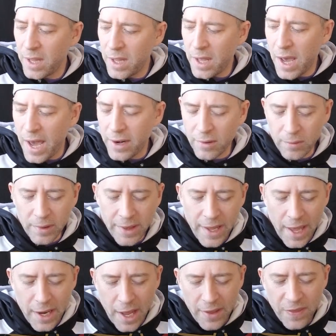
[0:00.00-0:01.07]
I don't really,
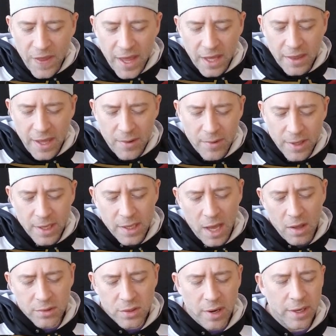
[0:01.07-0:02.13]
I think that one
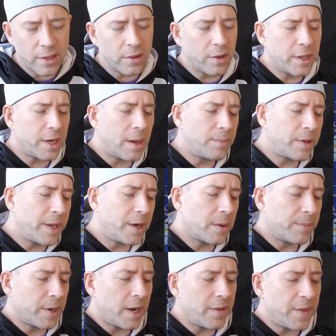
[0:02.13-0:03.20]
I'll try and look it up later,
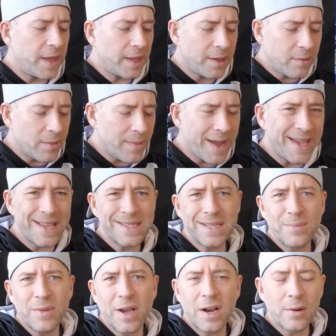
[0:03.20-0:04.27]
but I think that one might get
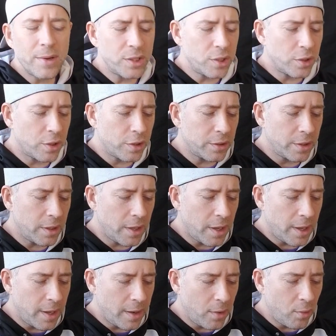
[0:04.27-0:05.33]
some kind of return
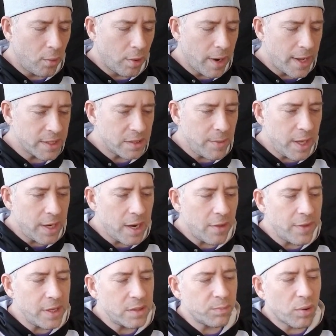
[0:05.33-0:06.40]
or estimated. Now,
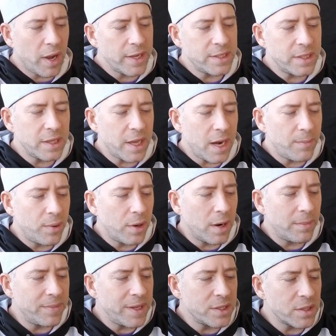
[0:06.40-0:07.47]
these pricing that I put
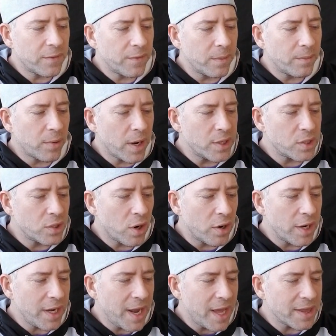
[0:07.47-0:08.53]
up, these are from price
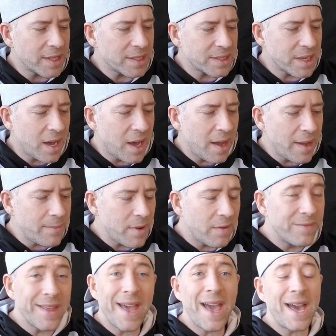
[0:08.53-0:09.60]
charting at the time
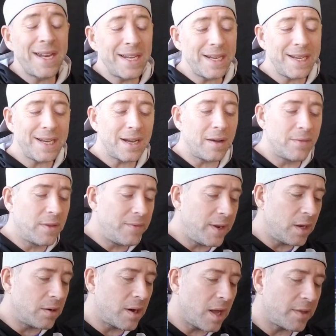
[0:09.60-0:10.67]
of the editing of the
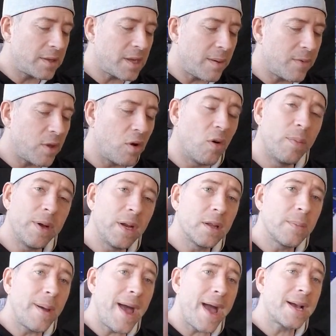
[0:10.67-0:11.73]
video, not the time of the opening of
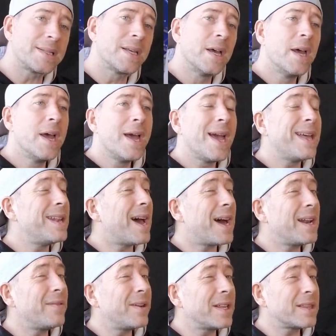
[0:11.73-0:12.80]
the packs, and
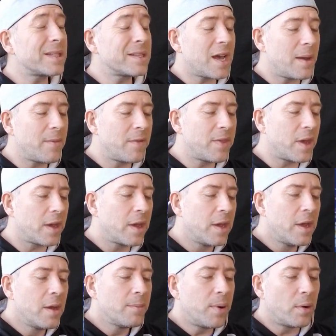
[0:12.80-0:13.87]
not even at the time of the
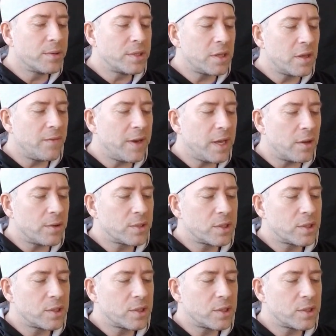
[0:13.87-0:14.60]
posting the video.